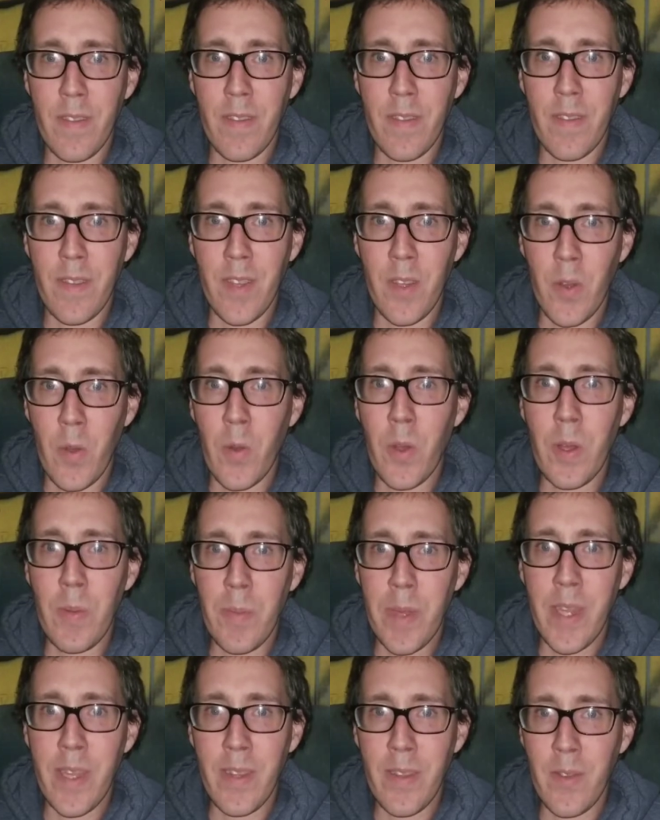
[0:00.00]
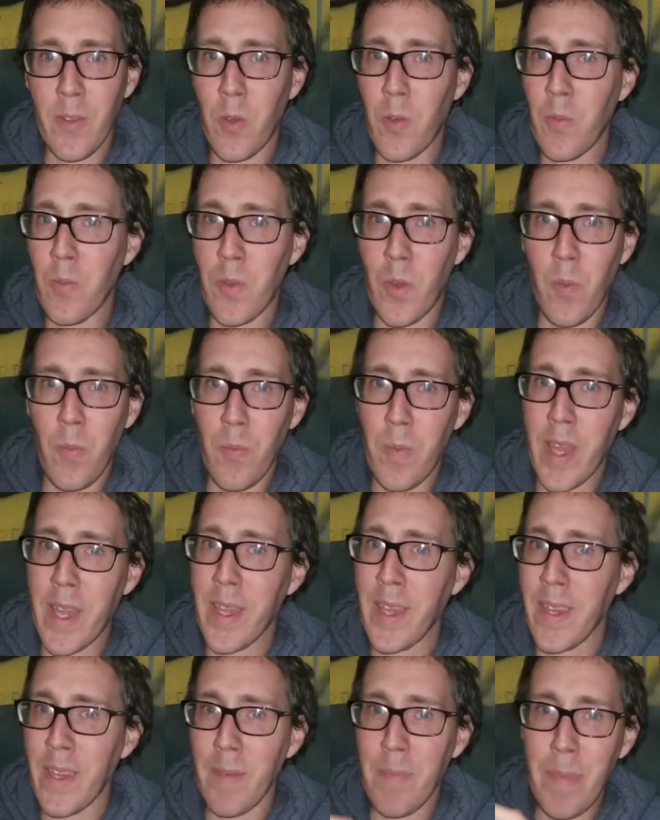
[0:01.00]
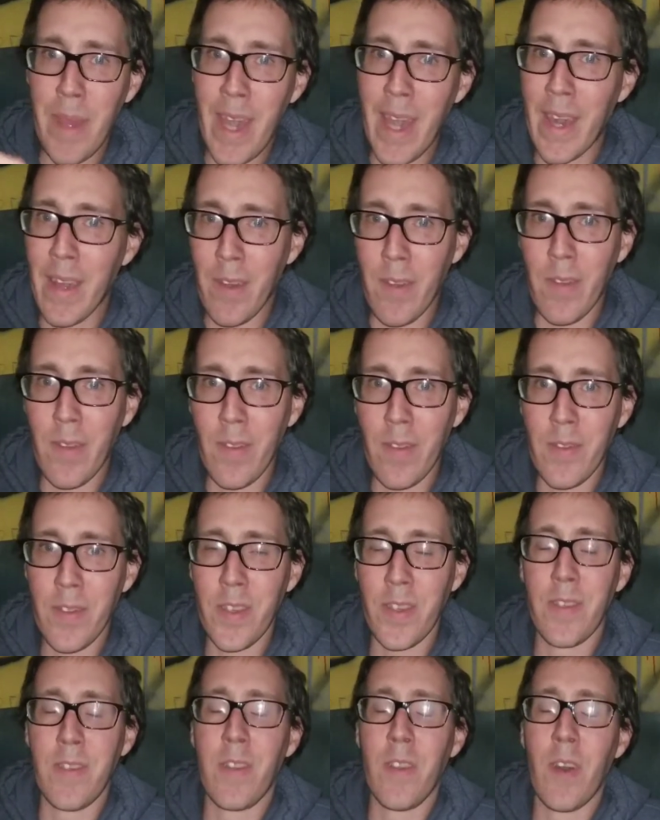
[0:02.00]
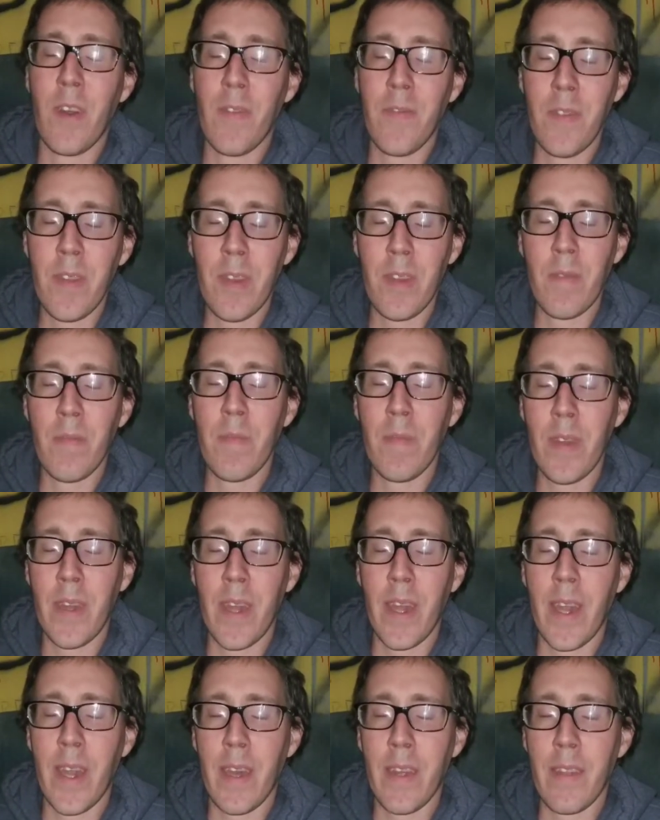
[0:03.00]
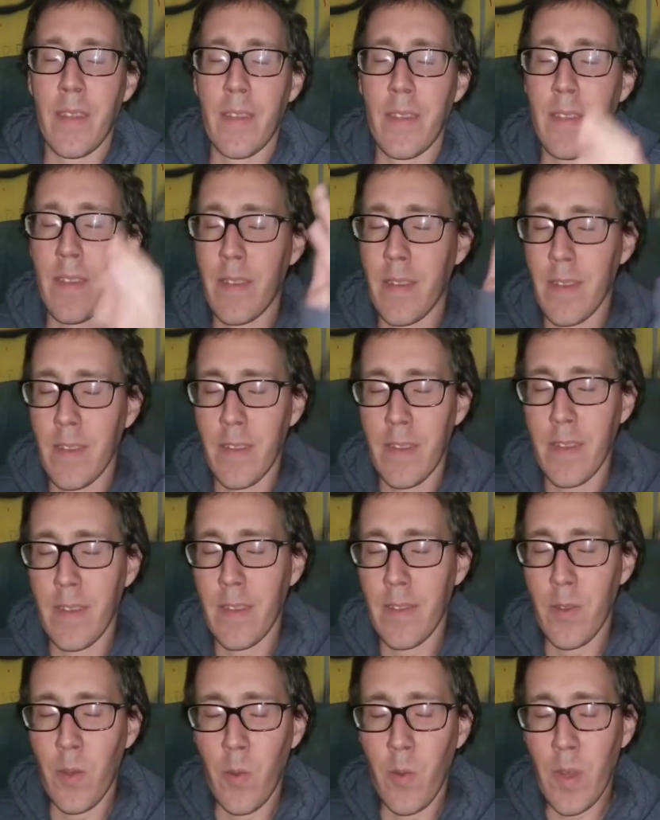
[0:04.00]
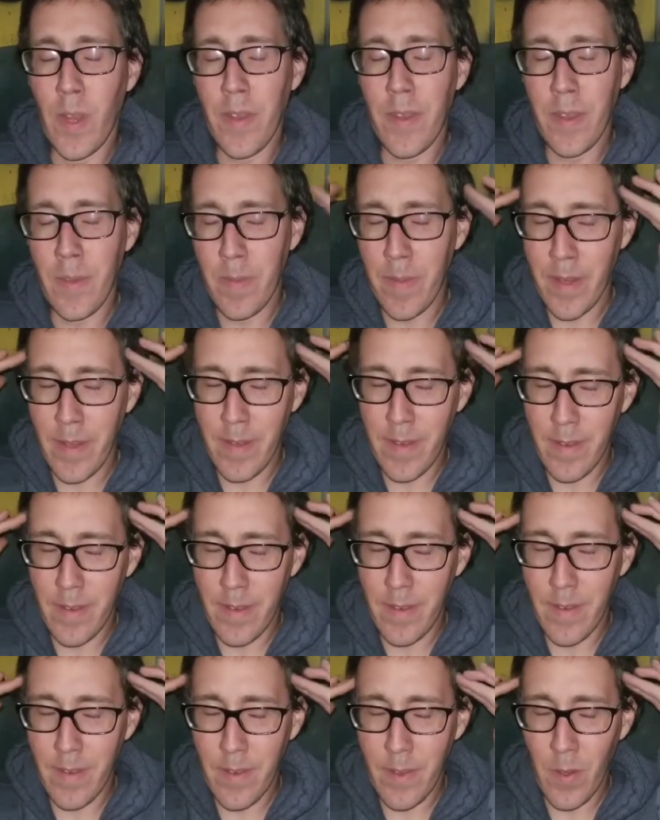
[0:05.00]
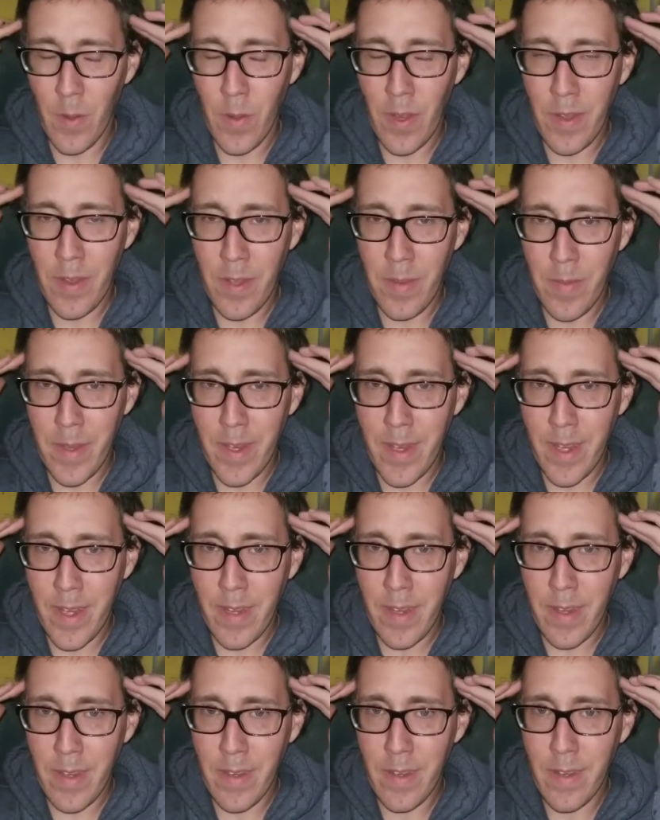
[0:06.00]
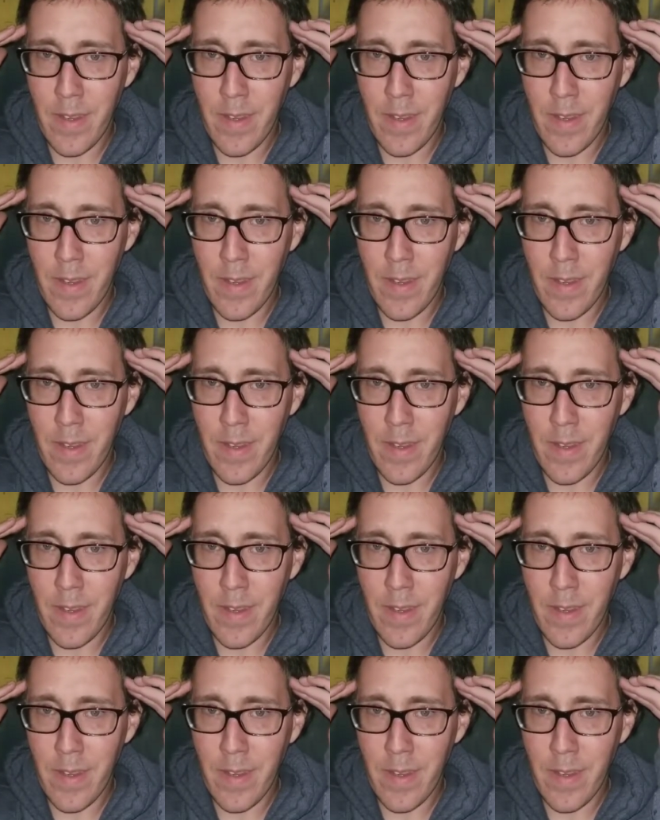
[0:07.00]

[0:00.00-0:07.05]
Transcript: You know what I mean? Don't make it a battle. Just love them and don't let them in. Don't let them in here.